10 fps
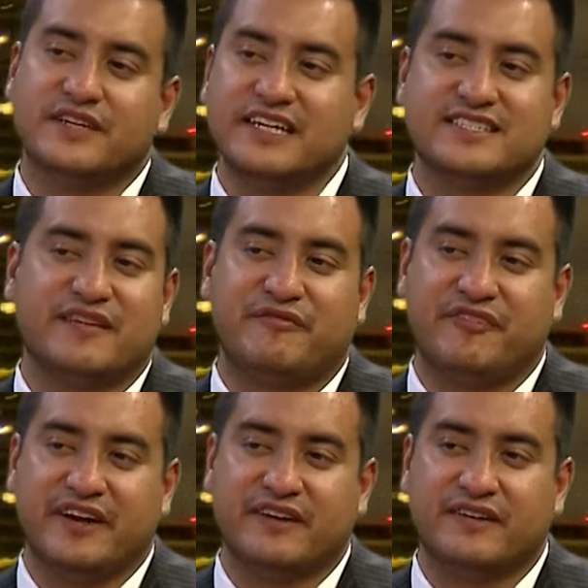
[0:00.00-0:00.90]
Is that
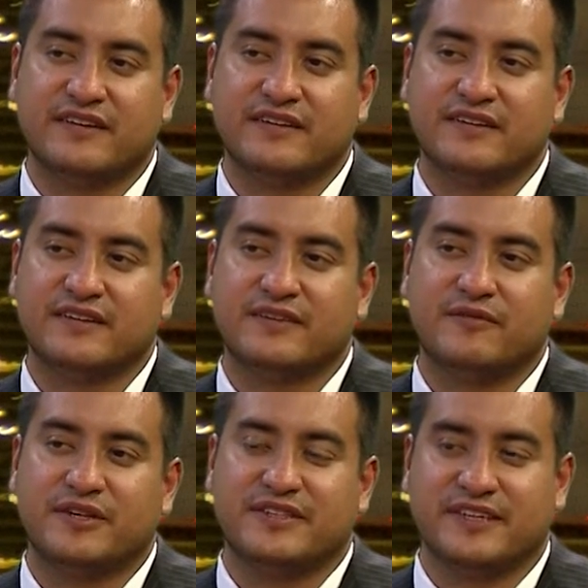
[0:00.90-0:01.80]
fair?
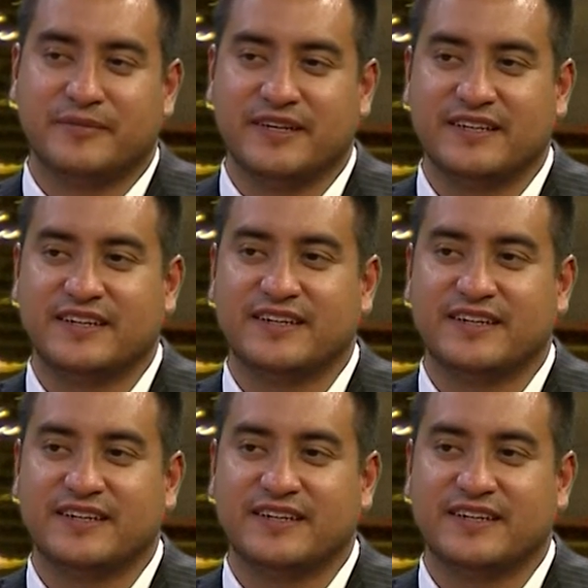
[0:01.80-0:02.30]
What do you think, man?